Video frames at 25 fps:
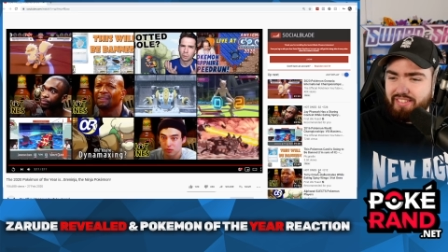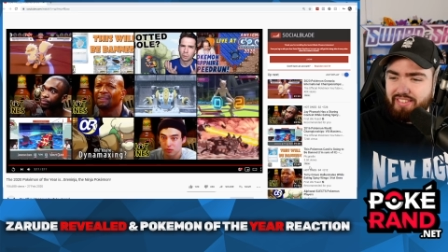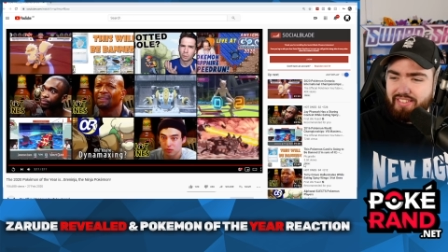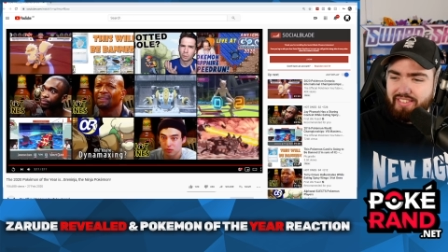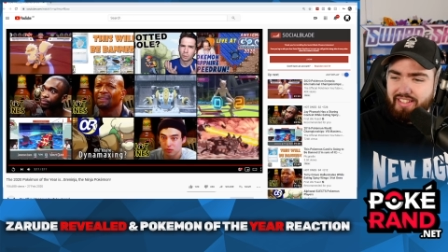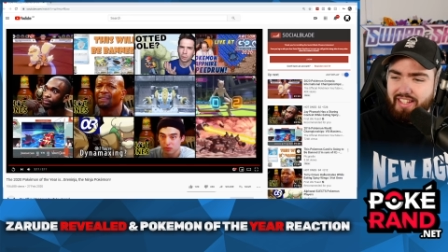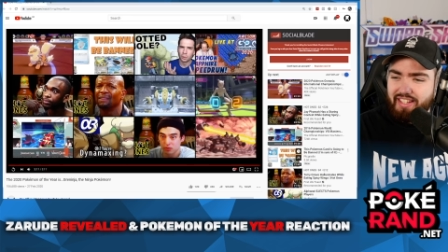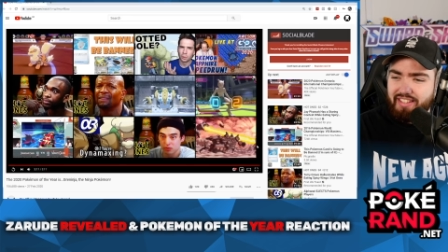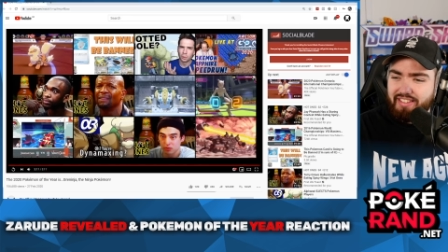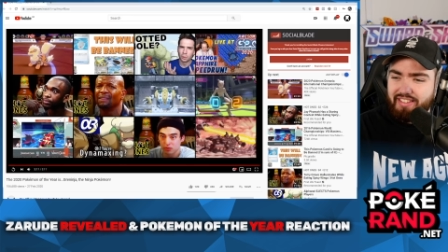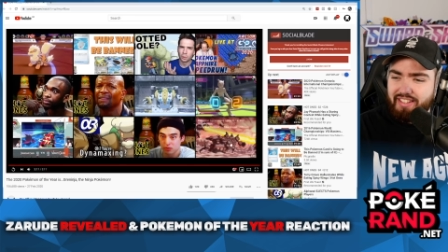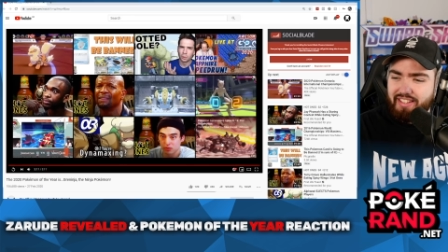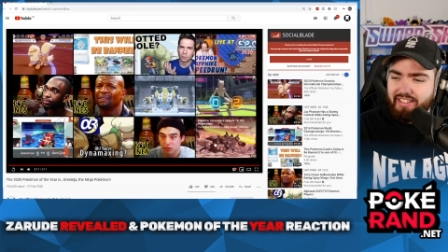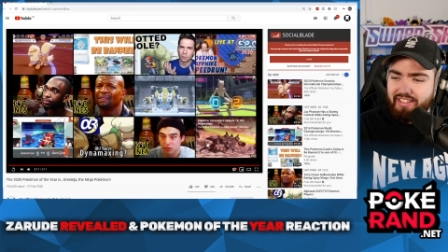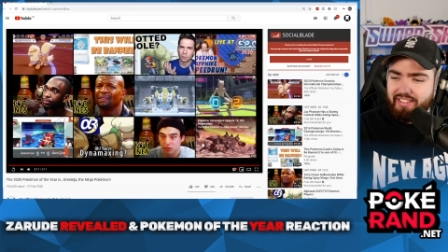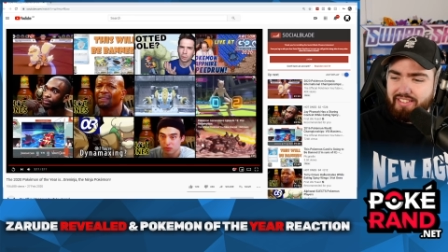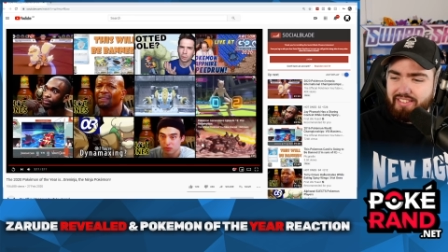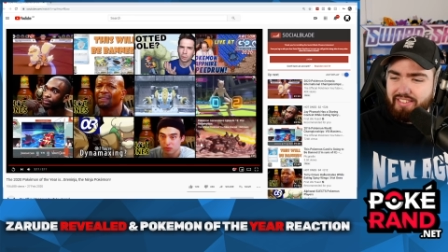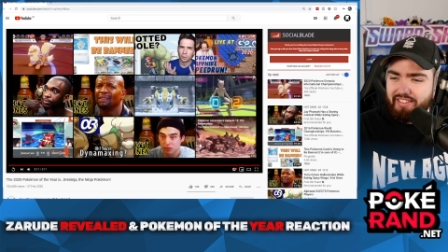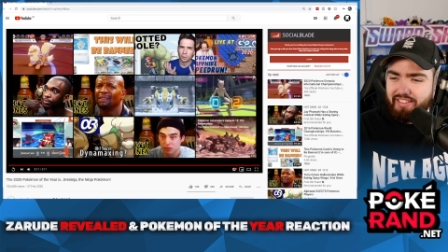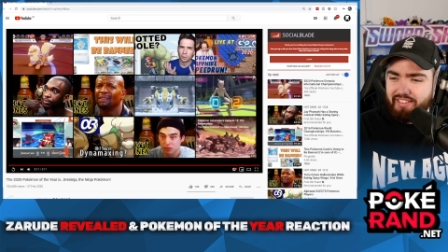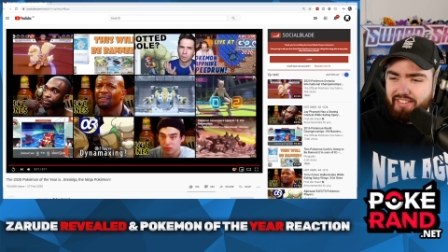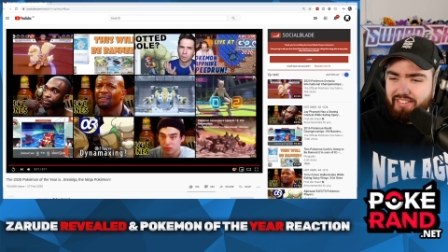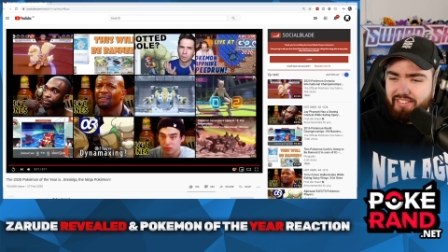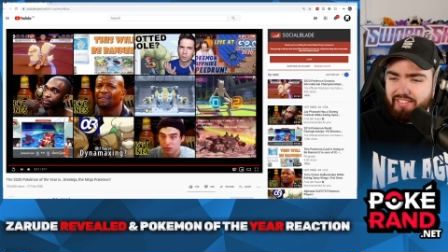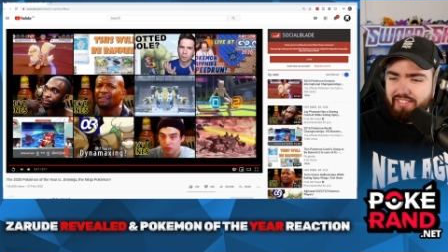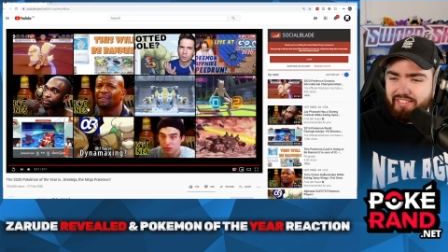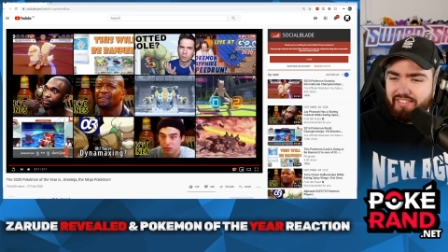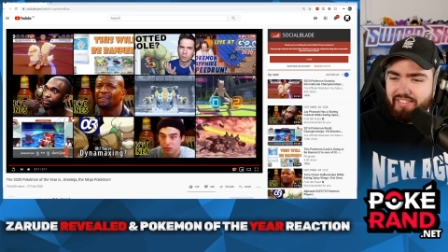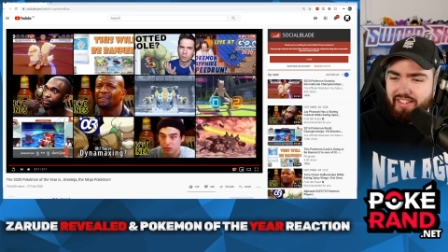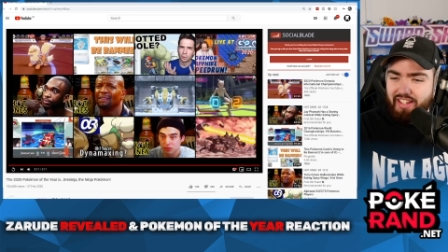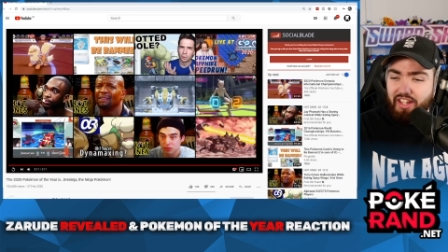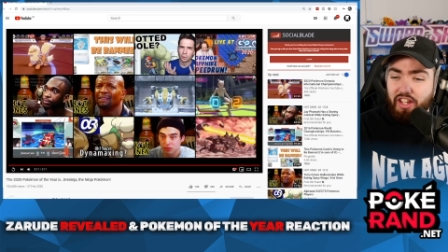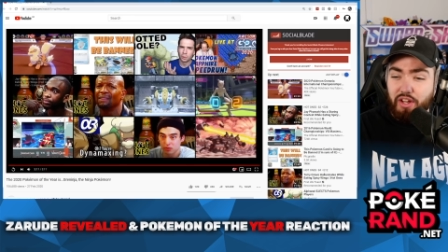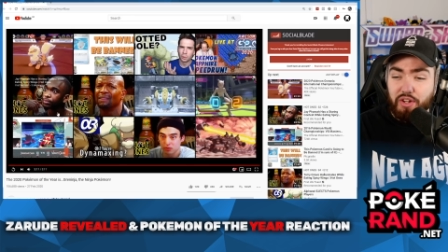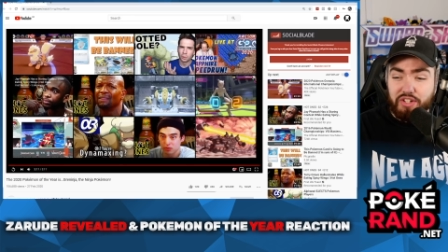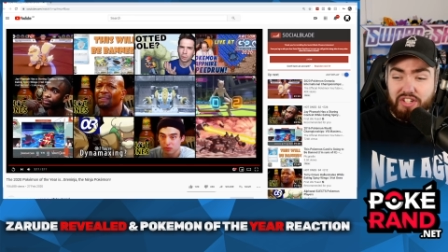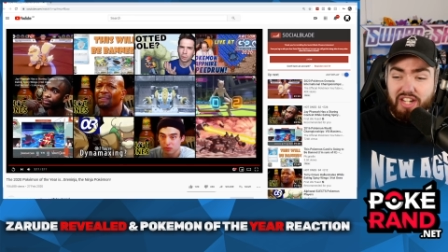That is kind of sick.
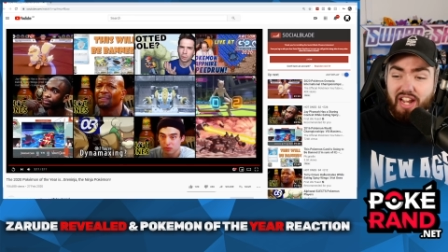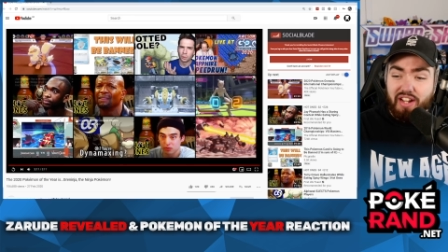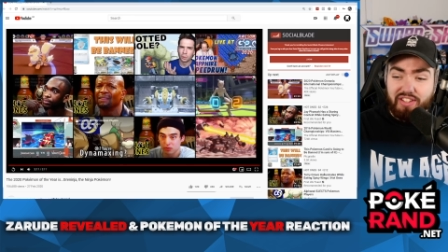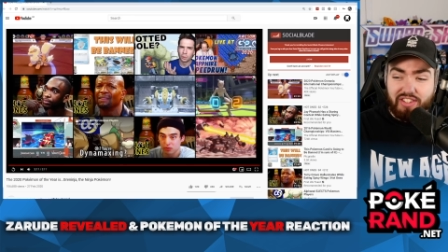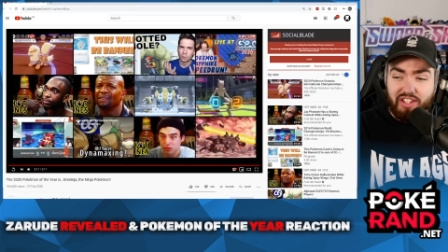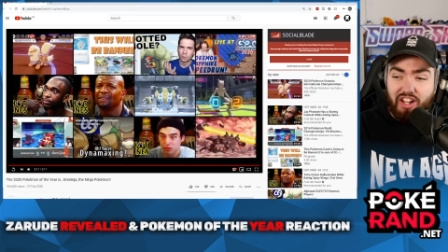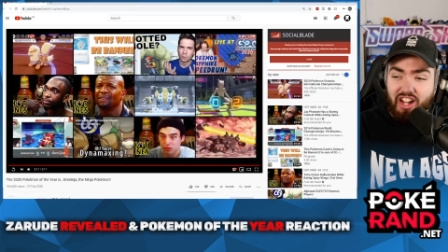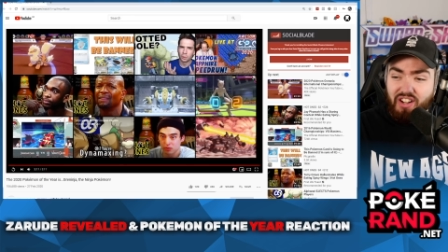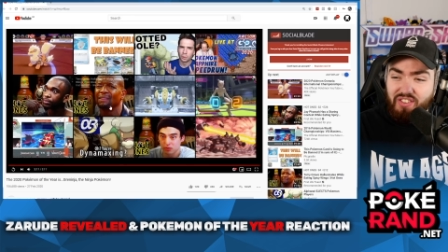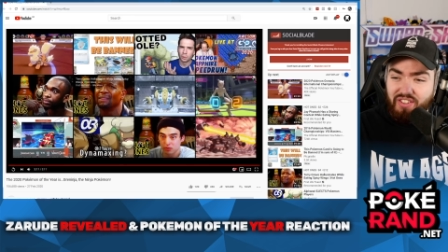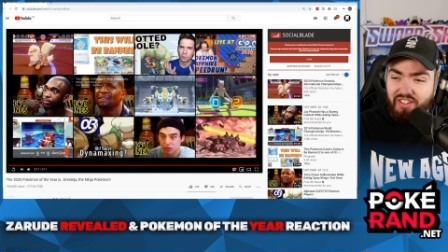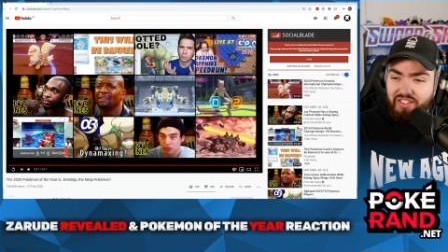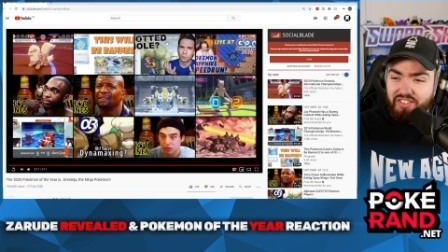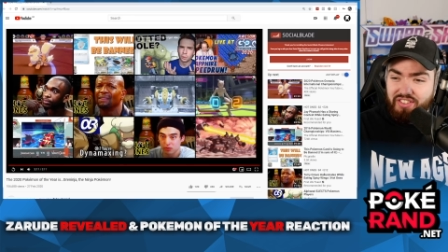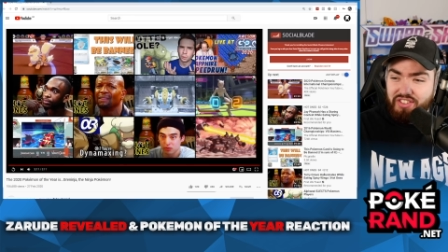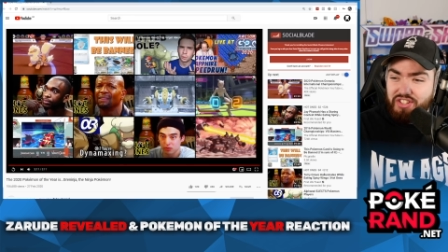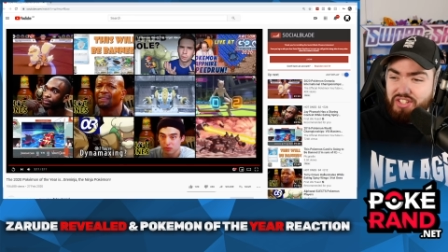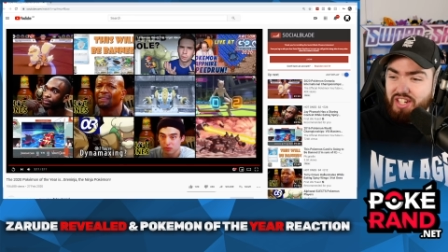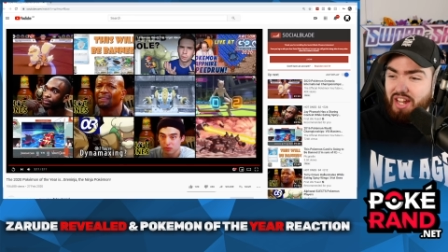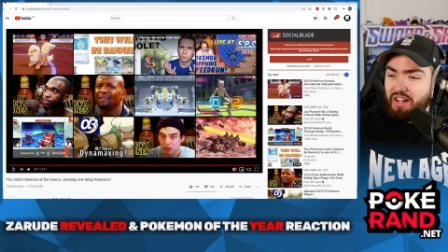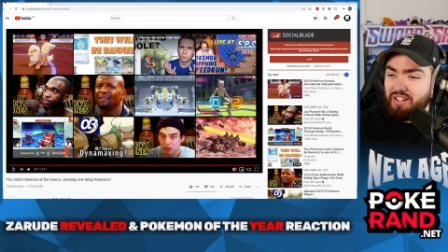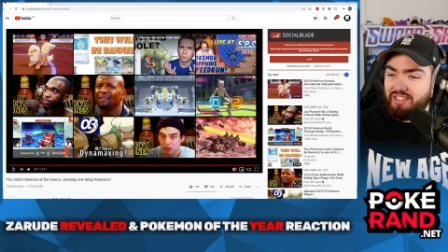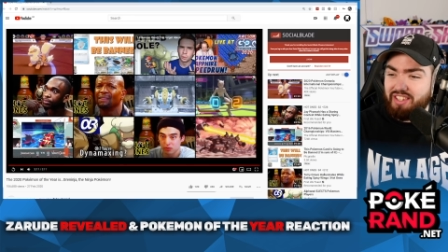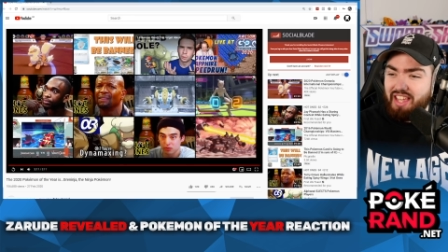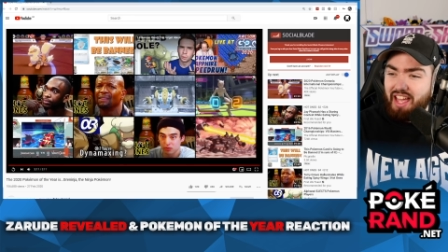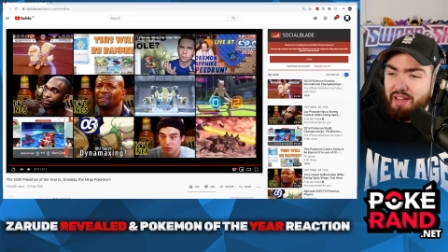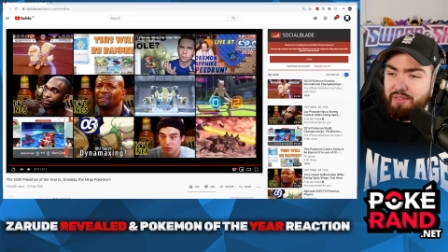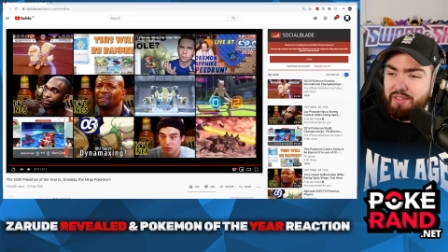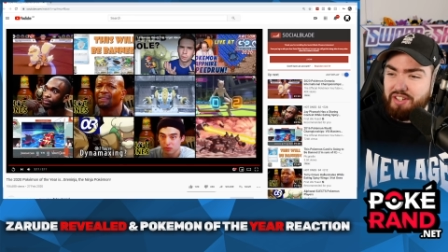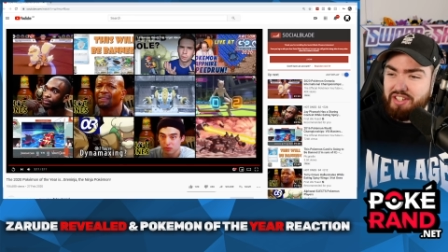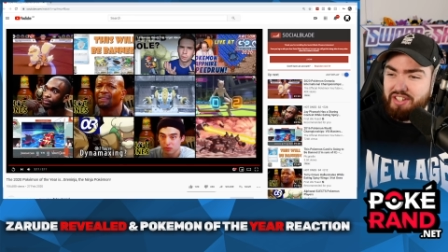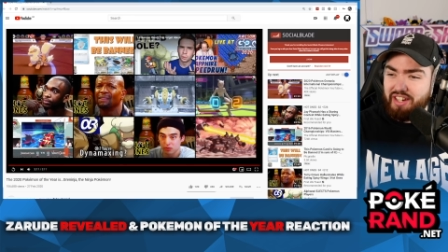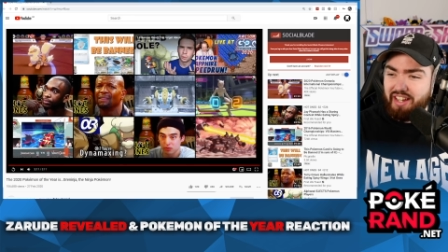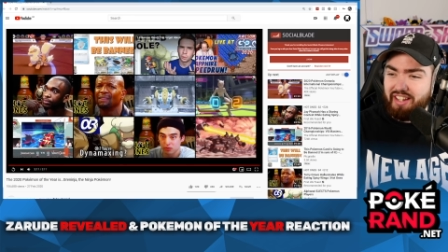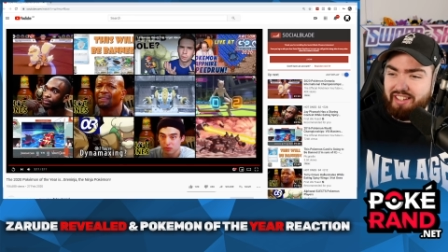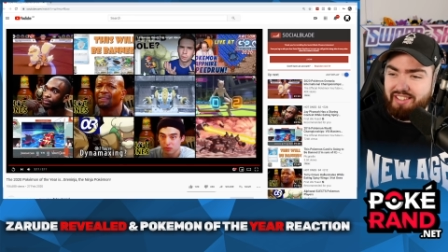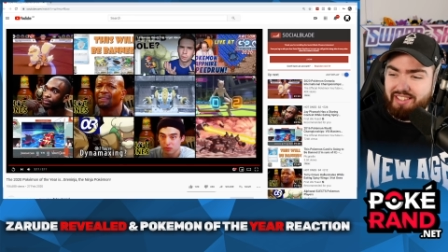Hey, yo, shout out to Hot Ones, shout out to M&J